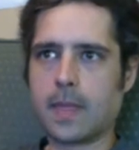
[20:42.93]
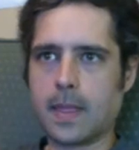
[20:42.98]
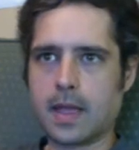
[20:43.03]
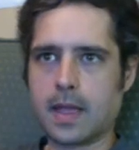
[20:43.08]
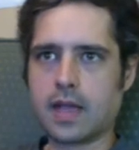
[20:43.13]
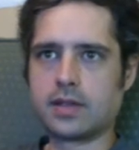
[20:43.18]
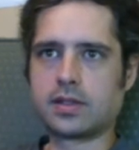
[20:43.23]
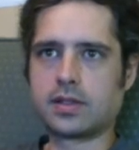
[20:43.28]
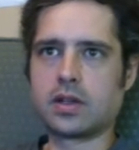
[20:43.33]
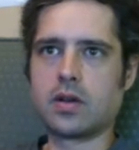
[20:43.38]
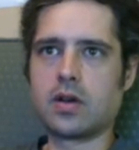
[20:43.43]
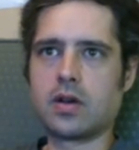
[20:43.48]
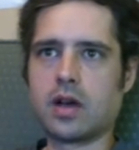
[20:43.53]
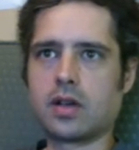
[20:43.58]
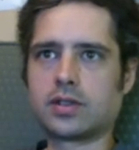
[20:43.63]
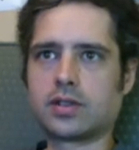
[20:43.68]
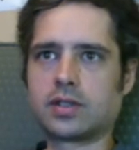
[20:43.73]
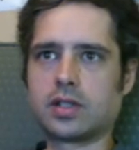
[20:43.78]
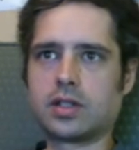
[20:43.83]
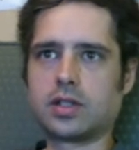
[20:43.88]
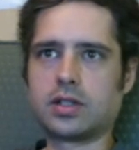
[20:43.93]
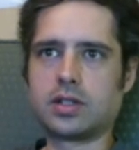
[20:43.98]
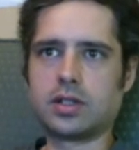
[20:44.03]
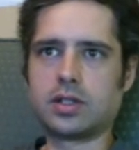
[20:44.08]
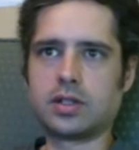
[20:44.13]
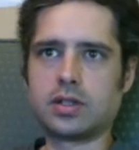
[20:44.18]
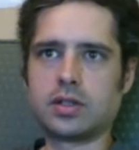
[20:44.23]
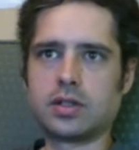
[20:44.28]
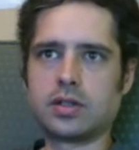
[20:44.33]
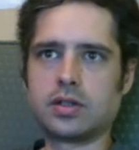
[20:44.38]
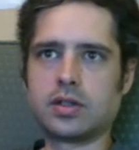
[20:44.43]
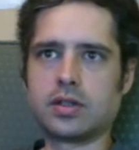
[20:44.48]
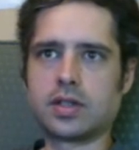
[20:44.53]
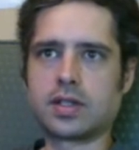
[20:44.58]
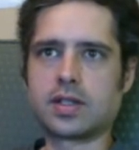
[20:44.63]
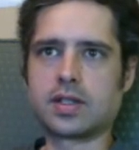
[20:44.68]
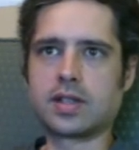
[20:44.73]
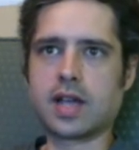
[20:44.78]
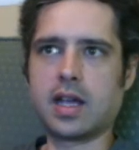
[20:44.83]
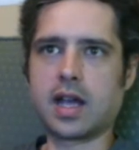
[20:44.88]
And so I'll search the
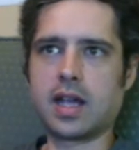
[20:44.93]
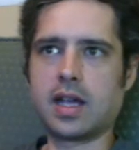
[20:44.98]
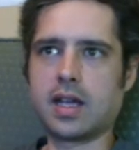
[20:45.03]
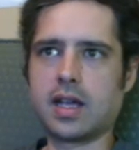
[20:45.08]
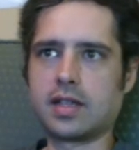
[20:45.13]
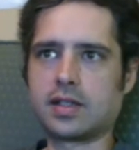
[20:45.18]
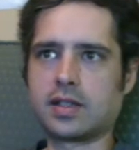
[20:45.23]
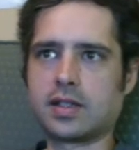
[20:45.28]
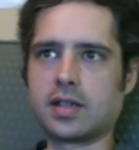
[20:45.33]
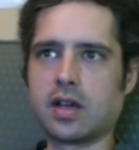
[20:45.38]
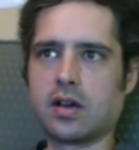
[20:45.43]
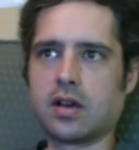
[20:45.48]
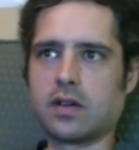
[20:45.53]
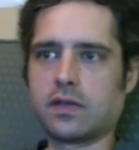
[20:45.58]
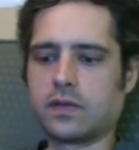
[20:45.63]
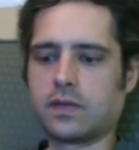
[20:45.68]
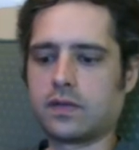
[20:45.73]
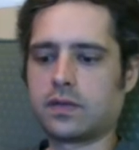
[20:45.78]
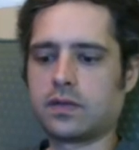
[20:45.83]
site itself.